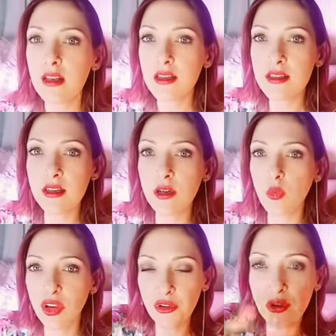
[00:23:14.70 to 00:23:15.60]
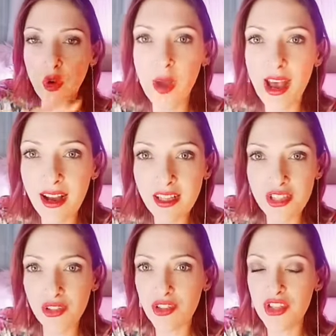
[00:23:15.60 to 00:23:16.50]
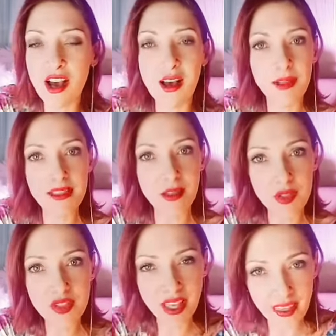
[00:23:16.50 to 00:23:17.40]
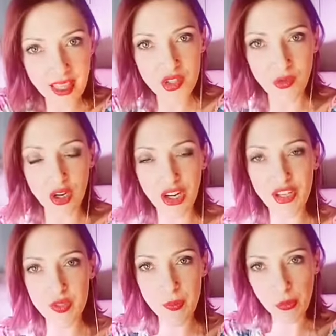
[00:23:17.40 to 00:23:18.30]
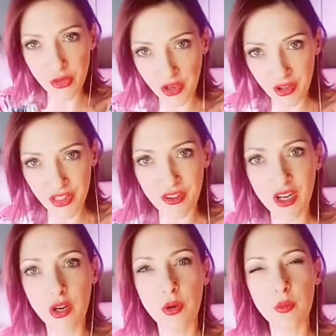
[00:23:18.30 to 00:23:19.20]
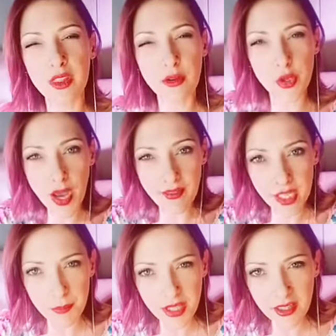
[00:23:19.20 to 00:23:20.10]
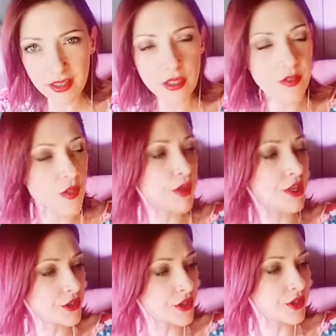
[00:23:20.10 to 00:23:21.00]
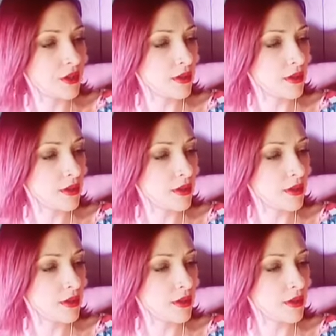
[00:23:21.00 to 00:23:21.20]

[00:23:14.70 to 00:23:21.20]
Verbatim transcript: So when you go back to your job, it's almost like things are running smoothly on their own without you having to be there so much.